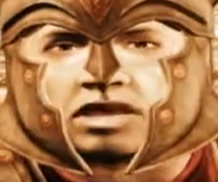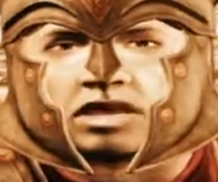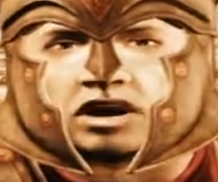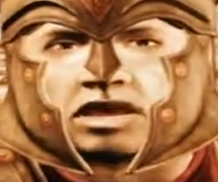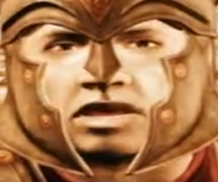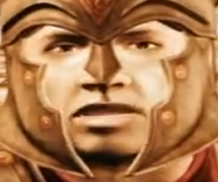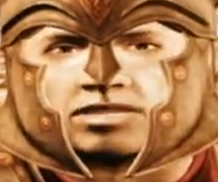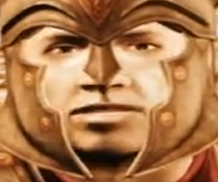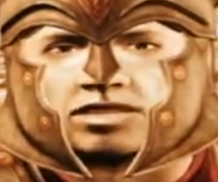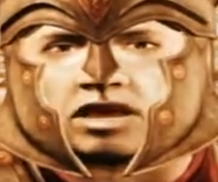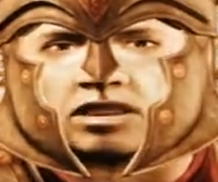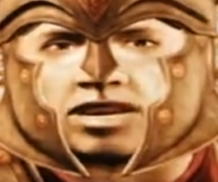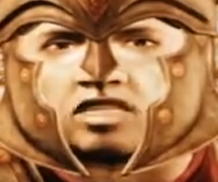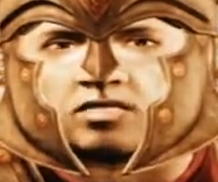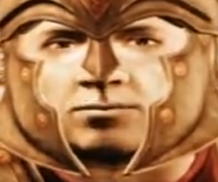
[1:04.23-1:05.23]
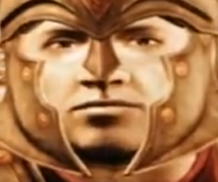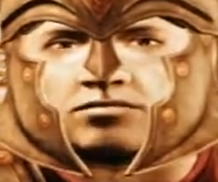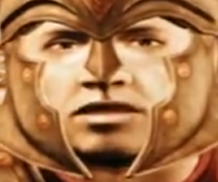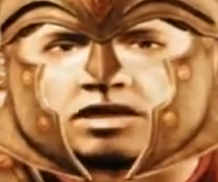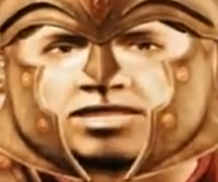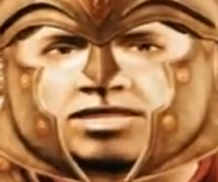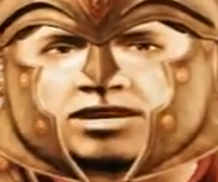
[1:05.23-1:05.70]
Obey our
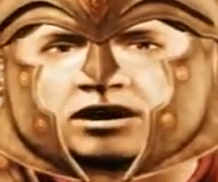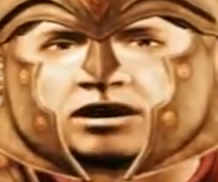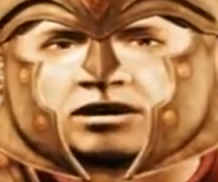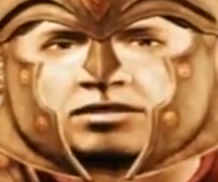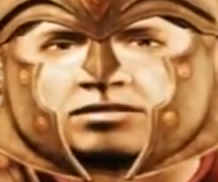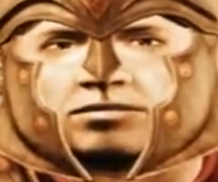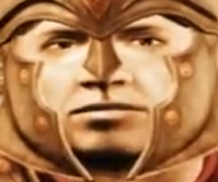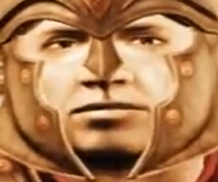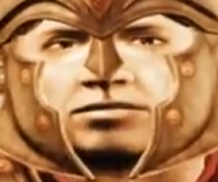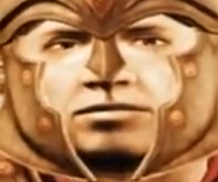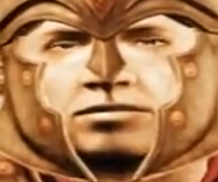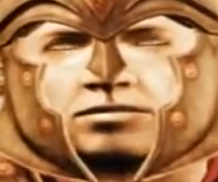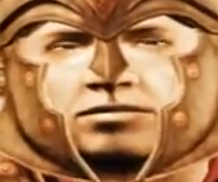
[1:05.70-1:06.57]
laws and you'll be fine.